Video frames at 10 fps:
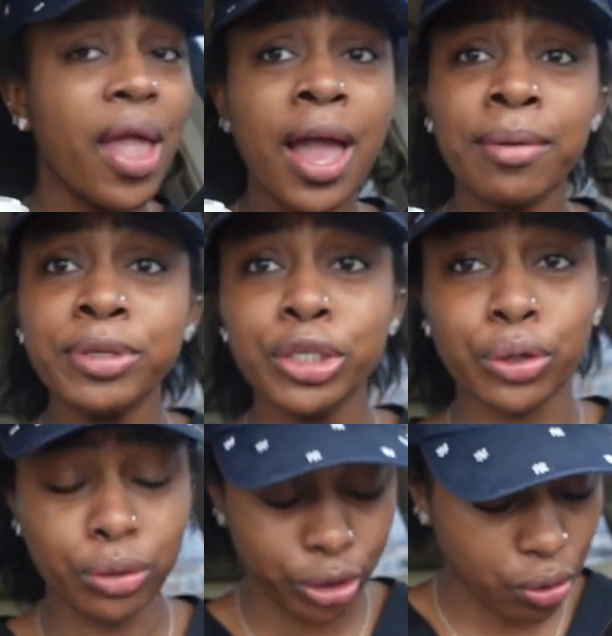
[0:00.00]
I'll be here
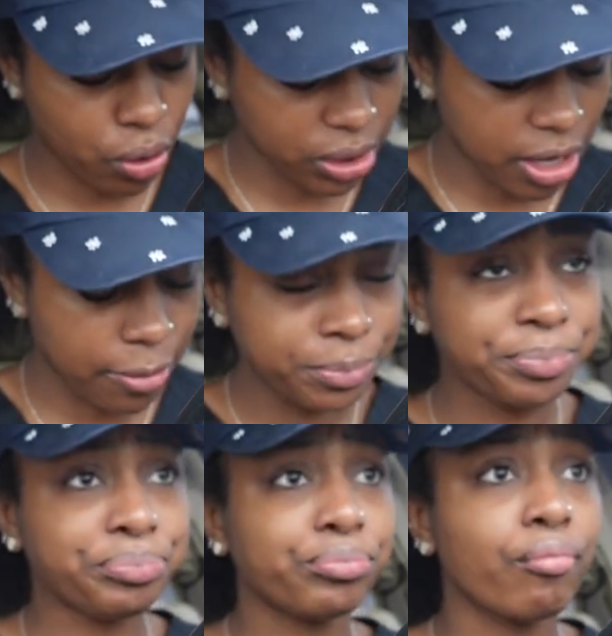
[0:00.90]
on here all day.
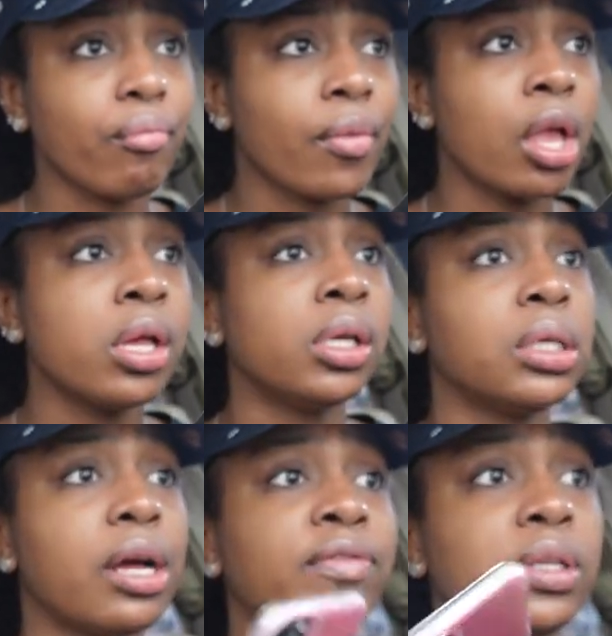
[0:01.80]
I'm